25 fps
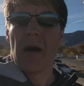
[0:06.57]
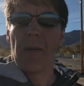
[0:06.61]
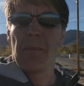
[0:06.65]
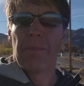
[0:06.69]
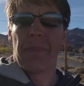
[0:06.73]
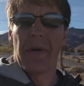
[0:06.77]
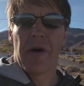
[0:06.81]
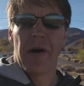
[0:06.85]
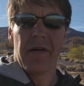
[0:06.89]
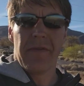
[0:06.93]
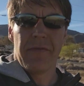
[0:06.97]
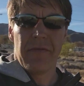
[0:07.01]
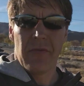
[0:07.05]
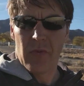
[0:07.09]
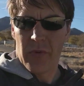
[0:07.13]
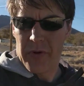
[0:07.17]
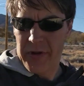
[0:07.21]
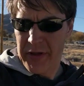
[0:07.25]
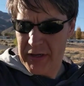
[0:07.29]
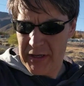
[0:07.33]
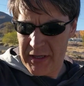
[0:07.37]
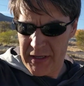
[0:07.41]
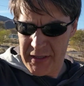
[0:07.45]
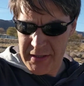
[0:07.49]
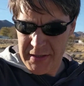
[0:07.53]
above
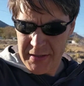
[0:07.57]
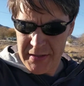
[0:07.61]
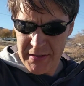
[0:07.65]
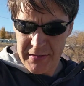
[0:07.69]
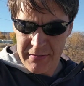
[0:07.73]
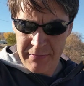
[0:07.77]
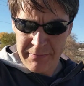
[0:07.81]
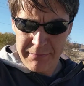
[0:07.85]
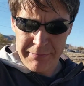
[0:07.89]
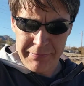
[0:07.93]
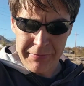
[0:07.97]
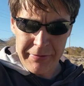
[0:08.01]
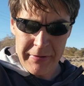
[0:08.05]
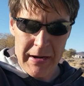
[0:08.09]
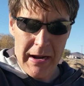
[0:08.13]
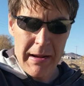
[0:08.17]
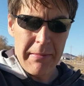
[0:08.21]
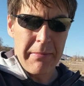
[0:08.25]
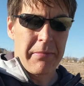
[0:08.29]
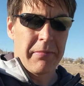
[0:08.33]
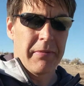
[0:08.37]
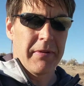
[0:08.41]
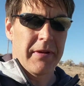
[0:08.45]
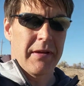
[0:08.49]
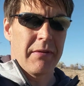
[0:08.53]
what is
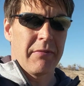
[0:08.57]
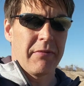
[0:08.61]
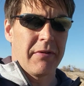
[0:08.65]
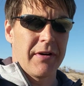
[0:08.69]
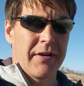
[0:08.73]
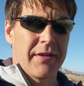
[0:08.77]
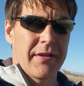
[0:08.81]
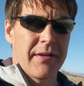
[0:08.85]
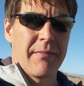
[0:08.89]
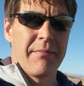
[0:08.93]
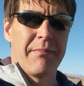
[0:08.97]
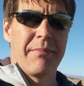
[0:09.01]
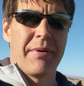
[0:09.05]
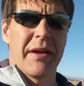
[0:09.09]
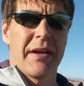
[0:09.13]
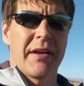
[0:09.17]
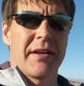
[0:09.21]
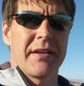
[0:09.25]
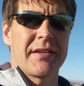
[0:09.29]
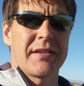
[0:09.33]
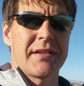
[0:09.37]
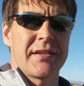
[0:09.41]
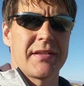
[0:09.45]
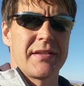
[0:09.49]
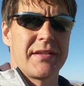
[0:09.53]
probably one of the
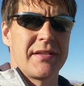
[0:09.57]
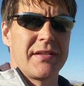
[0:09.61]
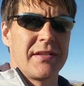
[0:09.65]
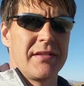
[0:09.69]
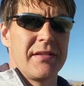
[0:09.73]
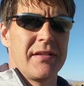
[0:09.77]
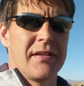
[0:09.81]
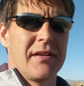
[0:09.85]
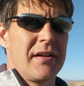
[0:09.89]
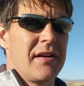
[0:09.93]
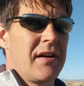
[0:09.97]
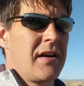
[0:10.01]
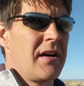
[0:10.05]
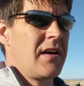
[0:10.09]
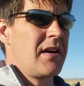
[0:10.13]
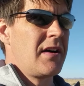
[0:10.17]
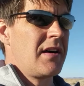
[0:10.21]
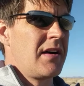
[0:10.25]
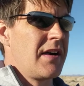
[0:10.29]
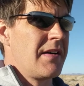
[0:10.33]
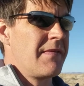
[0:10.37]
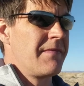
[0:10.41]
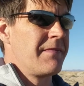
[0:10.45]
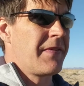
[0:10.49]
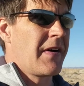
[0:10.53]
biggest
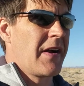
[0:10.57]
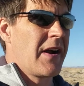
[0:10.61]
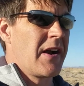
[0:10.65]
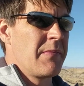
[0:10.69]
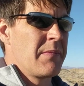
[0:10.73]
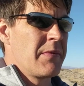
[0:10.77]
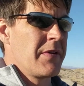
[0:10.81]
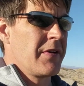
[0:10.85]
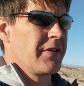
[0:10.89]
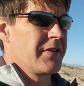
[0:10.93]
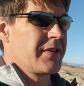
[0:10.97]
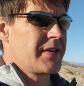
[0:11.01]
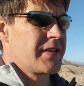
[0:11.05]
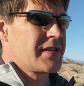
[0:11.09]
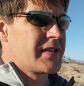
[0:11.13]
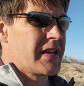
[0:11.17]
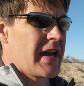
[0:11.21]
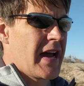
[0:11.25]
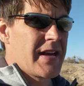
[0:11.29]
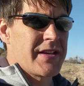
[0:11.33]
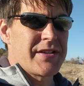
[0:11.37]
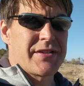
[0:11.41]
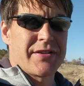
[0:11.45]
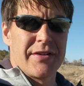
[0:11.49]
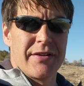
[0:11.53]
environmental
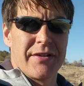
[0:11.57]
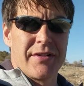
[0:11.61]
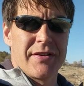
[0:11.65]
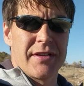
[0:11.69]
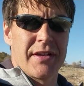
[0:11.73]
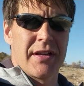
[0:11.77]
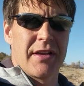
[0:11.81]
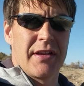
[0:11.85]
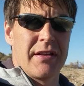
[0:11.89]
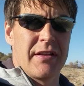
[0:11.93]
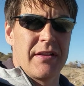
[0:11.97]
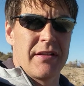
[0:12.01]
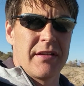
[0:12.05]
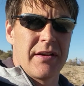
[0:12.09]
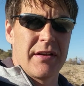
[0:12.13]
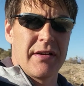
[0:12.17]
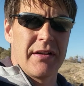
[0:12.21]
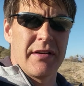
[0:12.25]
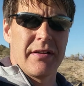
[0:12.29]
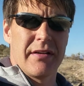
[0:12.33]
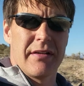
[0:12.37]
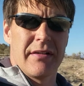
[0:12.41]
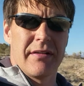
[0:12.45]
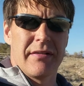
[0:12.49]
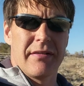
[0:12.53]
disasters in
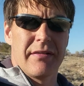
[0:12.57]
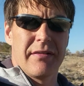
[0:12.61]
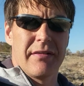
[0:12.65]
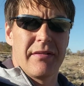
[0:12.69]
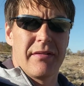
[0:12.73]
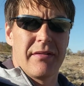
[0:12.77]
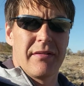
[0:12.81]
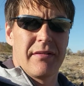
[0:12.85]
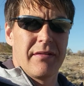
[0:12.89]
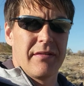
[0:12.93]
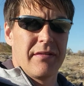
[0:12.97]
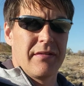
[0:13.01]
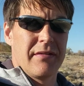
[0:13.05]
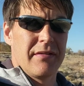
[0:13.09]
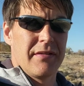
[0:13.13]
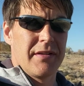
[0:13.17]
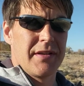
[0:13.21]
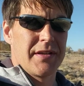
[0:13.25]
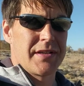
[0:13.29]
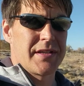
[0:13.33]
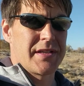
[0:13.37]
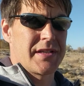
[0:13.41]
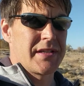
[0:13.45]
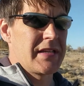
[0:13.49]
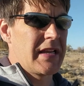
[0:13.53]

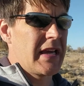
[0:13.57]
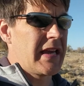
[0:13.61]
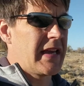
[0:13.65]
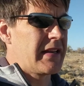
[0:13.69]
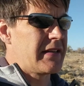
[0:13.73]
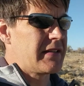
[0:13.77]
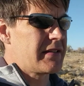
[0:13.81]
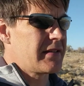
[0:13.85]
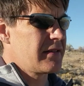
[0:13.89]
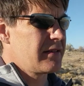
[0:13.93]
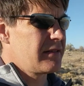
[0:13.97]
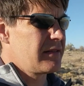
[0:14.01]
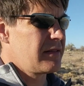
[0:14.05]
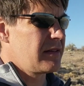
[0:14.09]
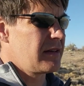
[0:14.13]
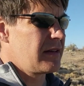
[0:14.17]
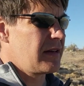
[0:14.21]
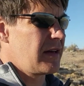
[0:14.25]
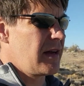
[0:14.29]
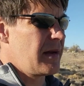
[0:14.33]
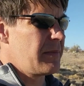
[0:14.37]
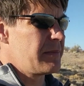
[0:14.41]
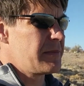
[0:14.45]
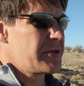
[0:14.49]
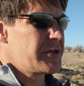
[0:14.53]
this state.
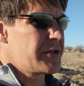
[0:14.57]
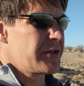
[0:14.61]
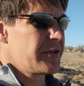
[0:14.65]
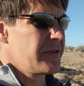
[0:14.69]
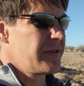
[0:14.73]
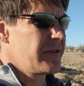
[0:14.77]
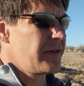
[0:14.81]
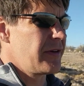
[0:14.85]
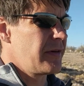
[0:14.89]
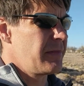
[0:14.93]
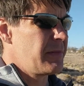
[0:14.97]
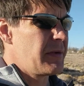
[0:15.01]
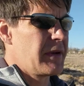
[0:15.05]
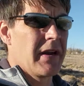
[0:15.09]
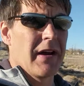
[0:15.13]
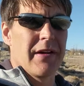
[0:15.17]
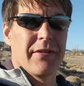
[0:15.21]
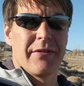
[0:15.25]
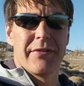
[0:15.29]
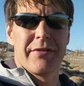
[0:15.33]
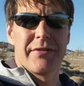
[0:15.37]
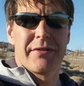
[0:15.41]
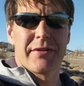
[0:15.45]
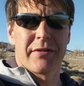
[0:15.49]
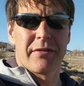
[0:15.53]
I'm sure there have been
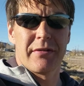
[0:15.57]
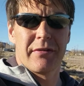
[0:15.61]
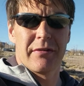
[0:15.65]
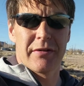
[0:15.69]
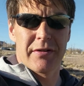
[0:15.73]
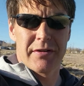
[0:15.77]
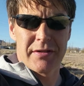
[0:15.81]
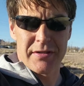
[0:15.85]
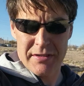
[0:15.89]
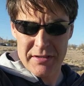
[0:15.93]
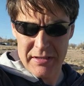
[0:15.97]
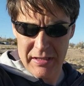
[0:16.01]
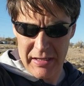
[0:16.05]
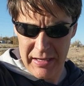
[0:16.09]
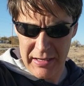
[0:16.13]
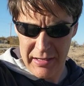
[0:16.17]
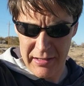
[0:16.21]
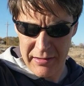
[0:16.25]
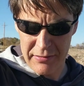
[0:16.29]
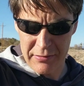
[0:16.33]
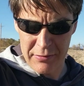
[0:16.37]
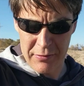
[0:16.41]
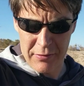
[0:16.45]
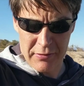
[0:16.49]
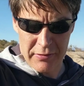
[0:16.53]
others, of course,
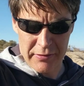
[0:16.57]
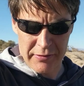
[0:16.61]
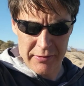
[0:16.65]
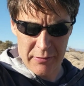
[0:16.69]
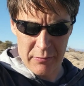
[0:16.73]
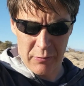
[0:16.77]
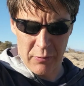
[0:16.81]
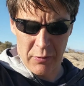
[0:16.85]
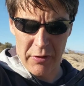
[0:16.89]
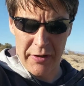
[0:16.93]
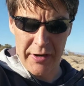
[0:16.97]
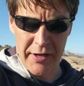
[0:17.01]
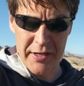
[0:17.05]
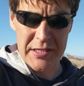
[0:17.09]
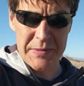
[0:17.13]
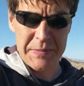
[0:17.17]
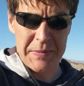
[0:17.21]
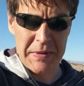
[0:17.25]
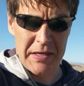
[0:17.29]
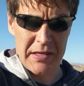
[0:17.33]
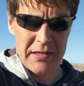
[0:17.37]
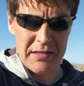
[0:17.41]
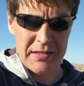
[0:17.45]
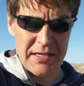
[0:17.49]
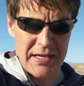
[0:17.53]
like nuclear warheads
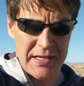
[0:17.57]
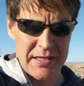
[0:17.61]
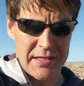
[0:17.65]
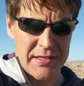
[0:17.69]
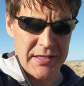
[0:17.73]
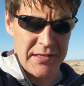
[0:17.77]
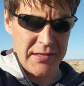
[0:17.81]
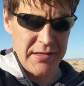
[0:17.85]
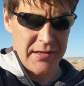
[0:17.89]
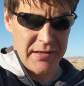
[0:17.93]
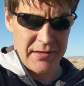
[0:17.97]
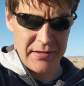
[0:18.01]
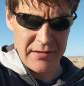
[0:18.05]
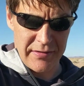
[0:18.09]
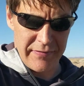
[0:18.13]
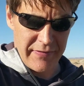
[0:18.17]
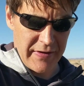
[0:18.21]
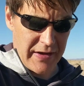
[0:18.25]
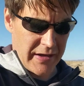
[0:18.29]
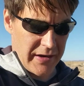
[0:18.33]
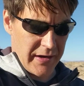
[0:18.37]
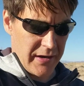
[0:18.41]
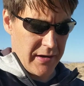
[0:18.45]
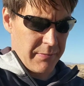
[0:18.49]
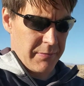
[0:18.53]
being tested in
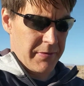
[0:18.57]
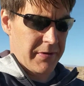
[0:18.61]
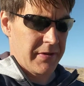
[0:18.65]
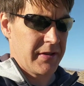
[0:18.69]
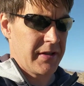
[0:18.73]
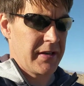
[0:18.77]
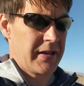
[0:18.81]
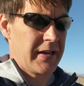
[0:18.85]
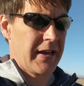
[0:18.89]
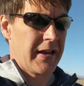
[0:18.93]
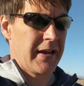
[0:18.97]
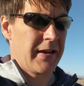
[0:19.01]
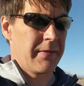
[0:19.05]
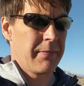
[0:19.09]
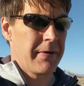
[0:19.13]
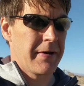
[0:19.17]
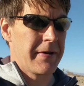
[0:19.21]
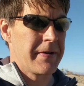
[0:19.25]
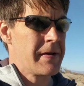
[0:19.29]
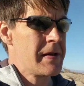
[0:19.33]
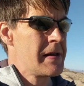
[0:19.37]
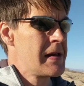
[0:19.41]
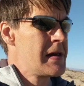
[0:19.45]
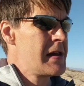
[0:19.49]
Nevada in the day. But